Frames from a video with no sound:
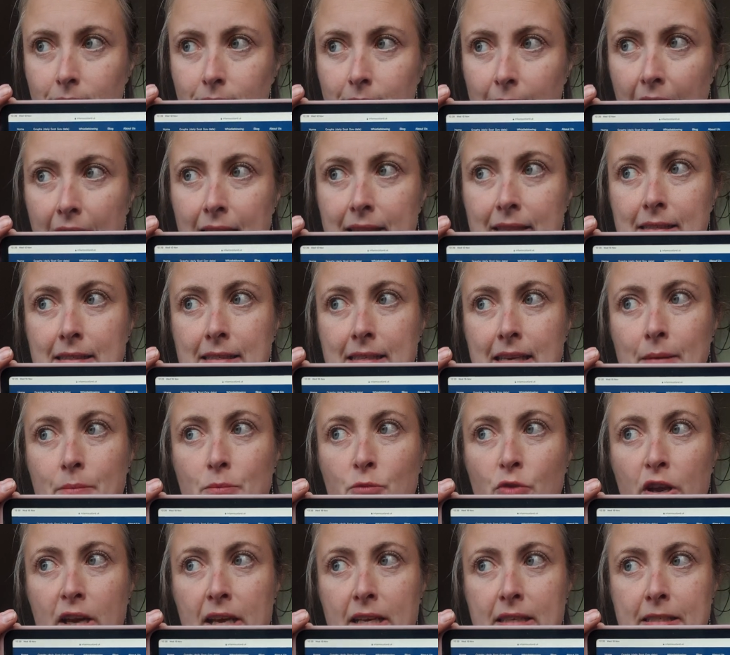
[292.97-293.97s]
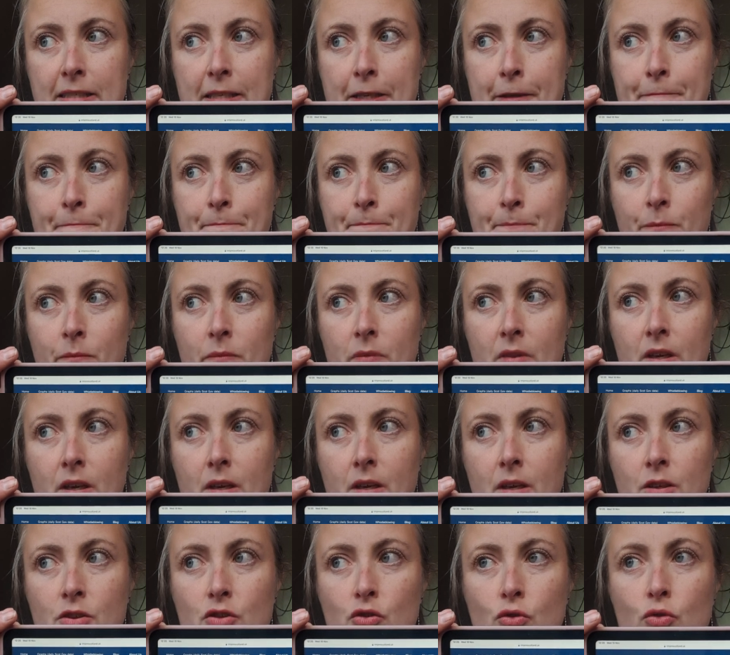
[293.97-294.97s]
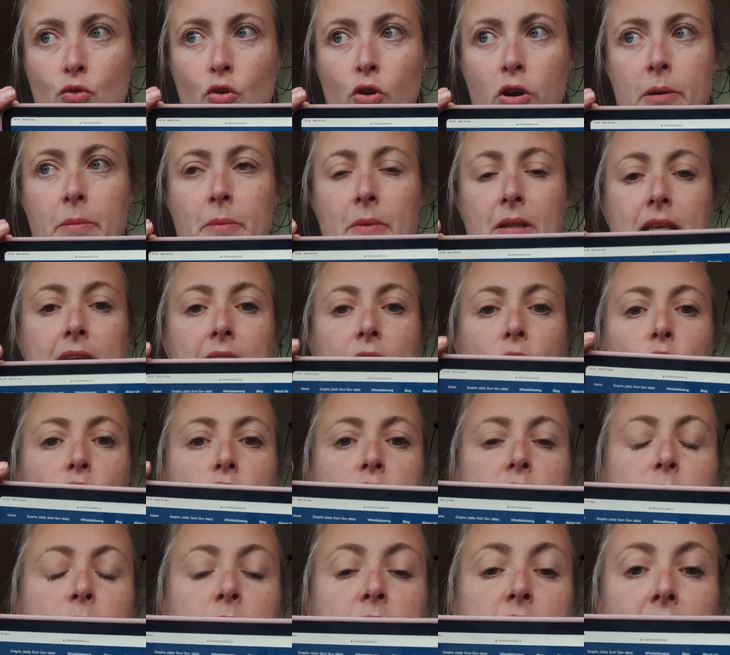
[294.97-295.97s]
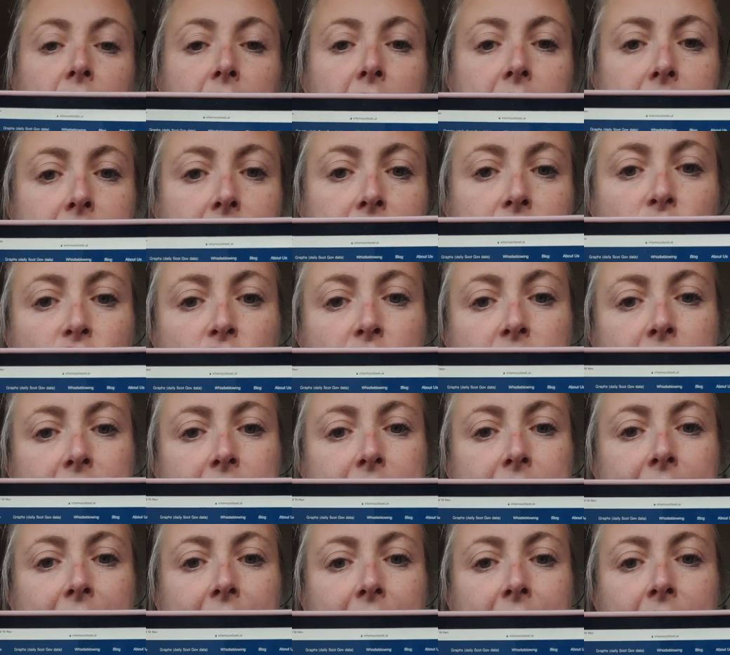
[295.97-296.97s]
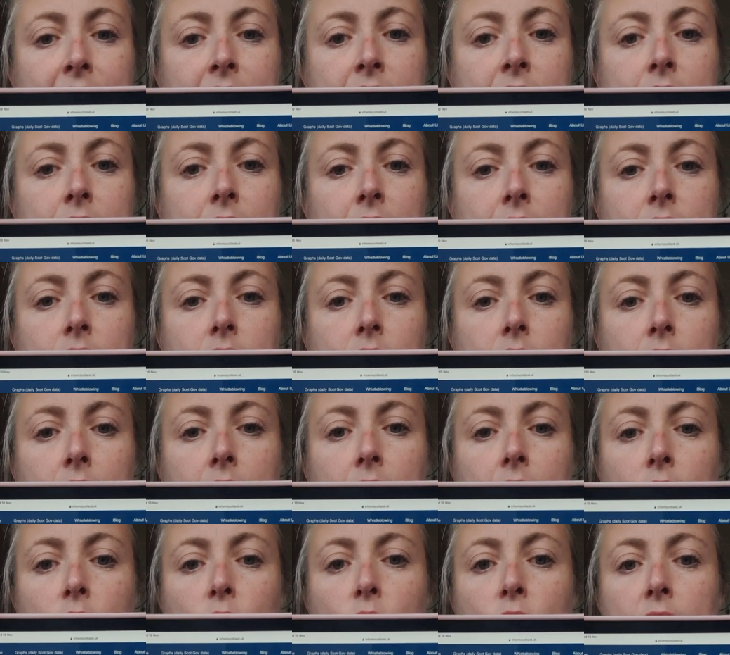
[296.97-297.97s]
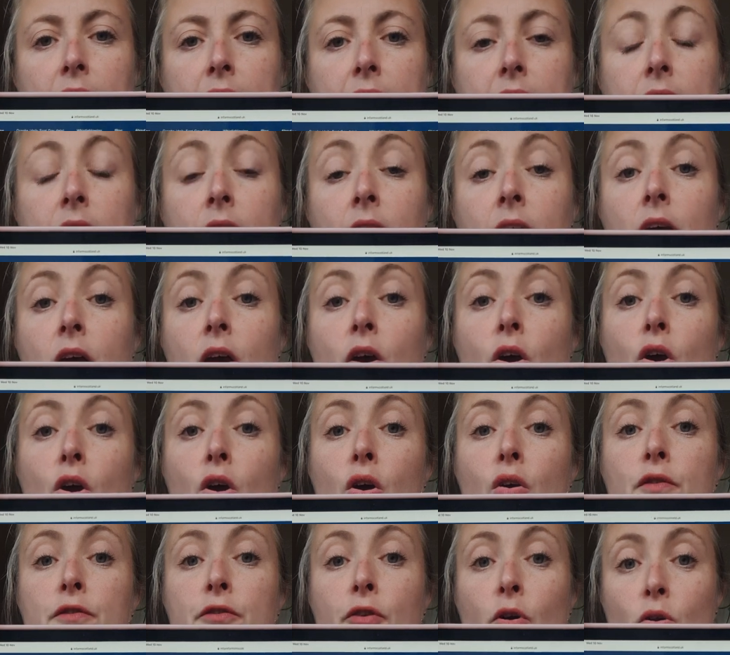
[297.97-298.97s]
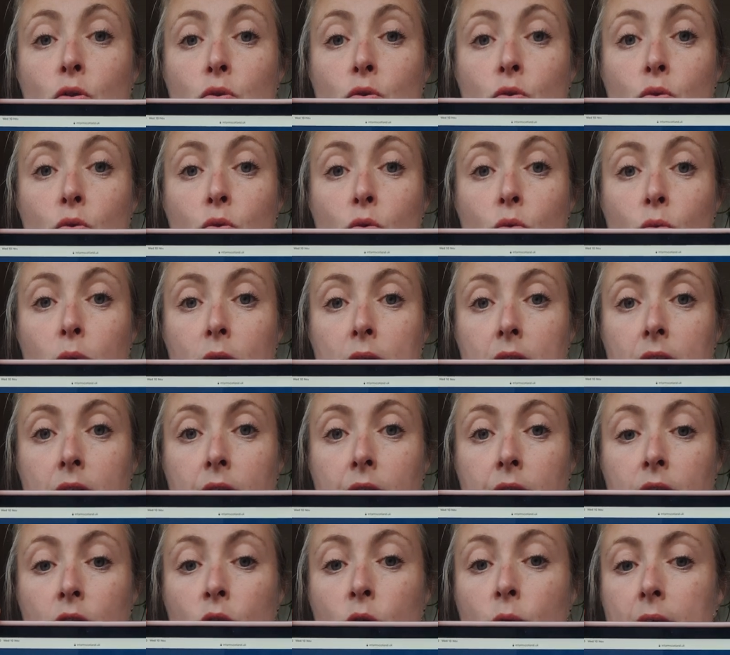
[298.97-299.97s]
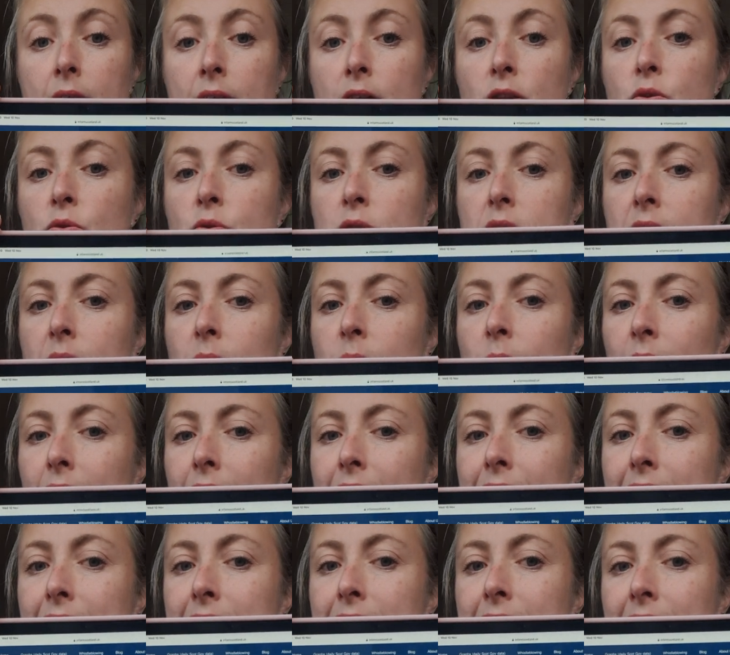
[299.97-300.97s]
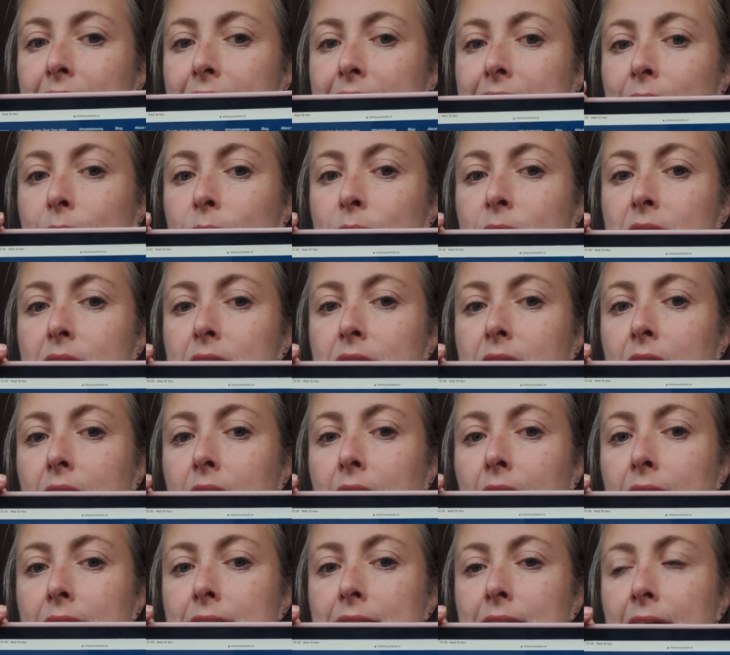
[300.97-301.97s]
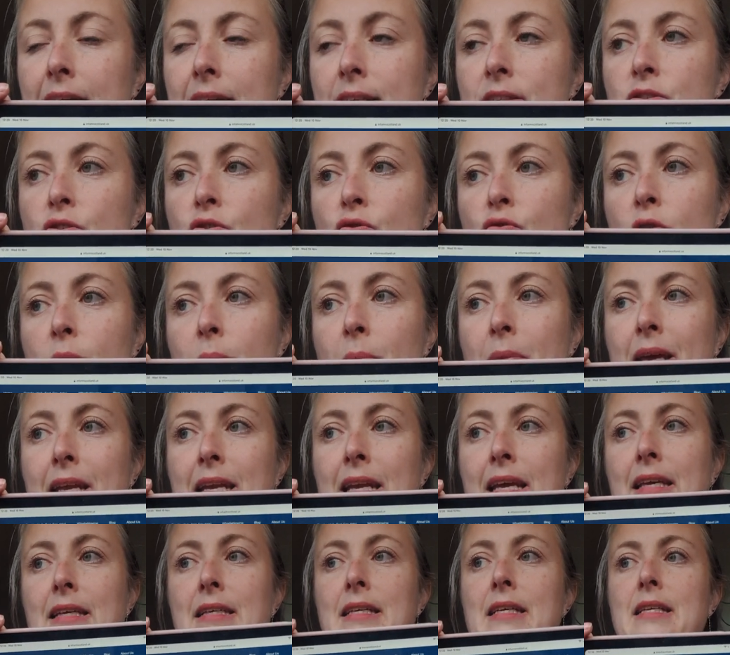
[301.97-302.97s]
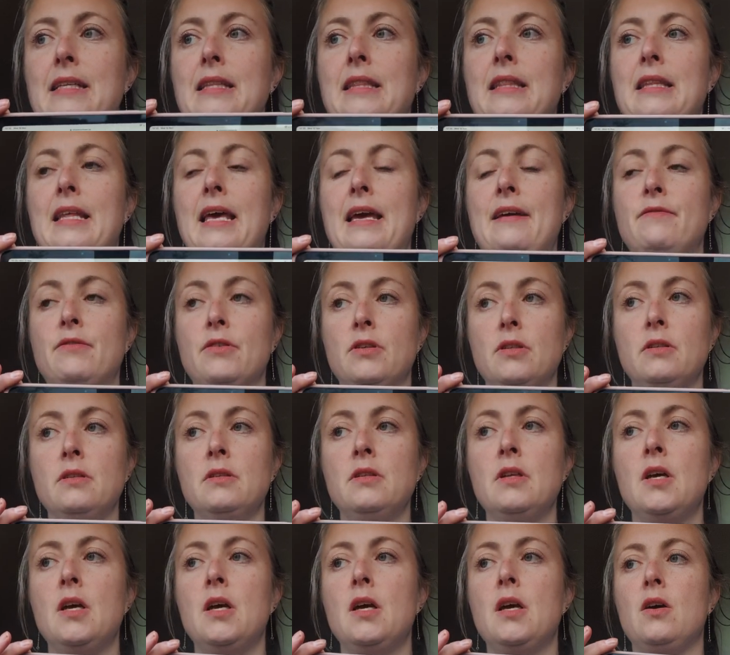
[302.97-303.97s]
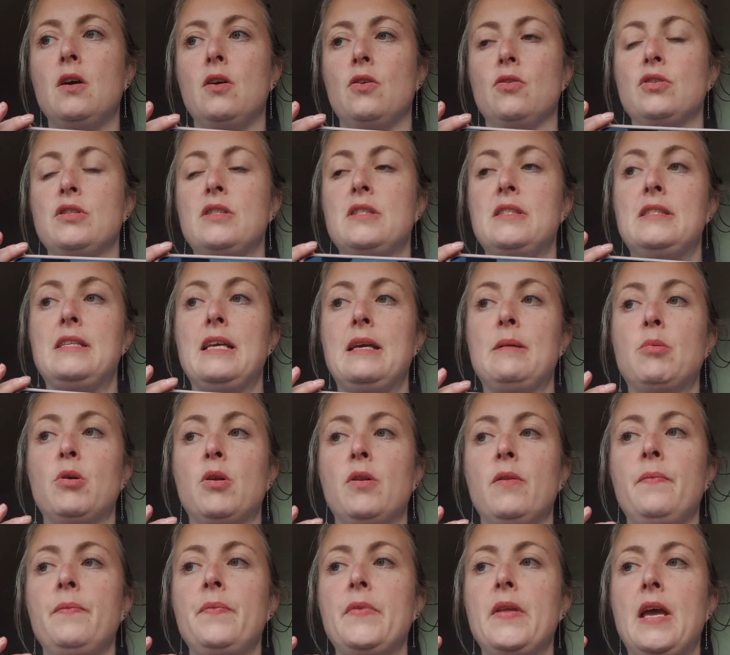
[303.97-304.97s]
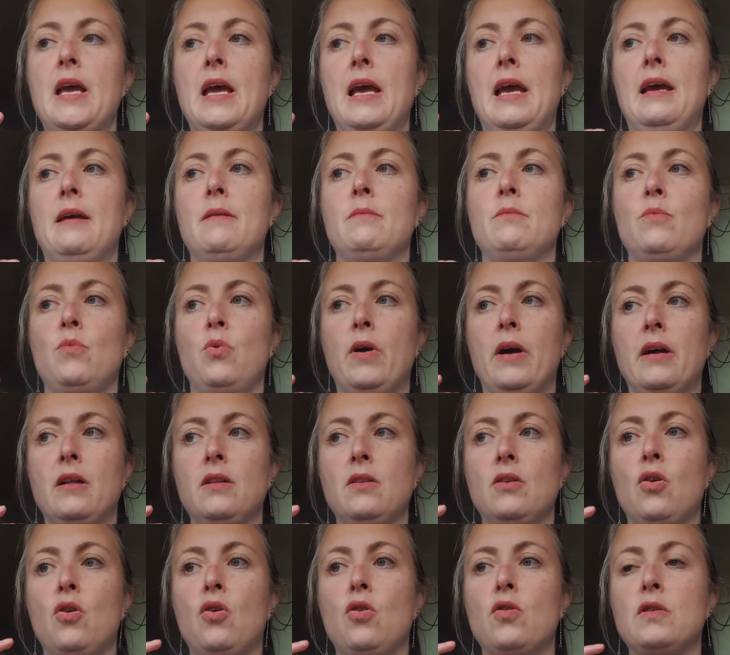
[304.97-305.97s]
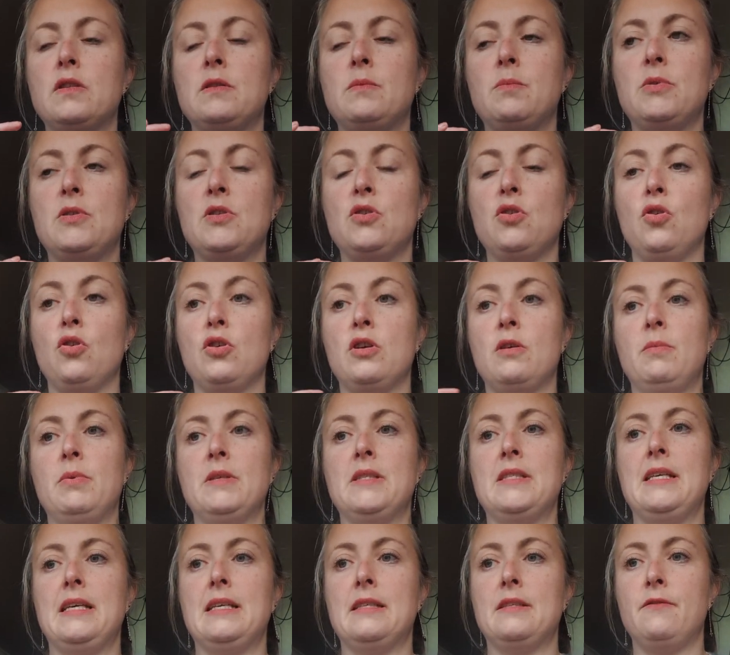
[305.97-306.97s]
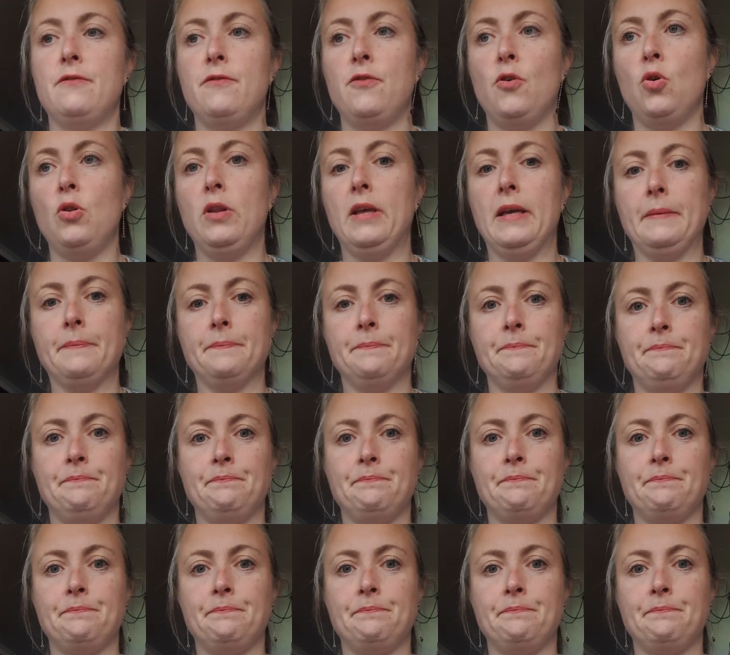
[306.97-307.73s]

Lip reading: at the same rate. So normally hospitalizations and deaths of the yellow line, follow one another quite closely, but in this case I would say deaths are remaining level or stable, while hospital occupancy is falling.